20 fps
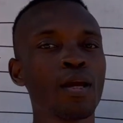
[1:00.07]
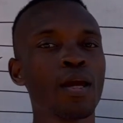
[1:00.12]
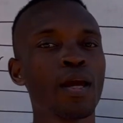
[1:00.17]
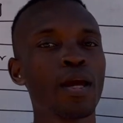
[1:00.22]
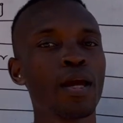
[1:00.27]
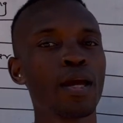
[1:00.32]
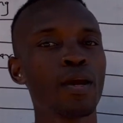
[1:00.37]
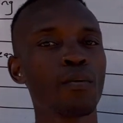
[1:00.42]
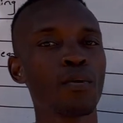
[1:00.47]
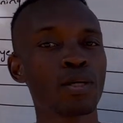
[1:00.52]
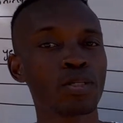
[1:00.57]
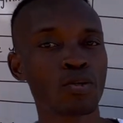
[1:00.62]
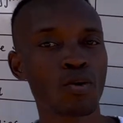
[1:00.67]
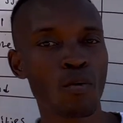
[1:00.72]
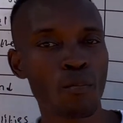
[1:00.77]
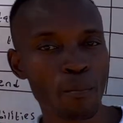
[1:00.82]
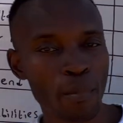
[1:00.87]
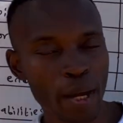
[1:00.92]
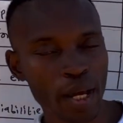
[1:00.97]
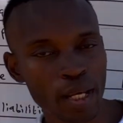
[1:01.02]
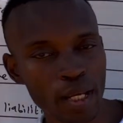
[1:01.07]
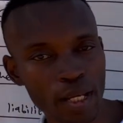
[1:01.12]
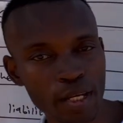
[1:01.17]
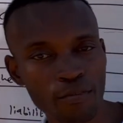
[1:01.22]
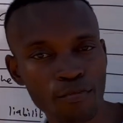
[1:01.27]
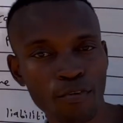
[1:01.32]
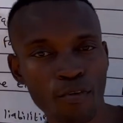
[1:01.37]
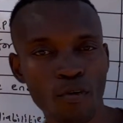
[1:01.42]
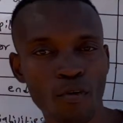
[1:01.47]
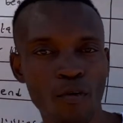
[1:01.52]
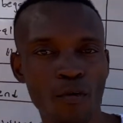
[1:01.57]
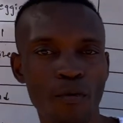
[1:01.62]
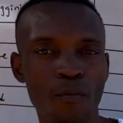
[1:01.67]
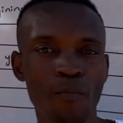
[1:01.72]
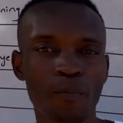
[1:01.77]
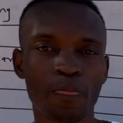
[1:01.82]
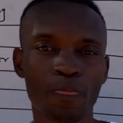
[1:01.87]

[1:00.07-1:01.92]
was compiled for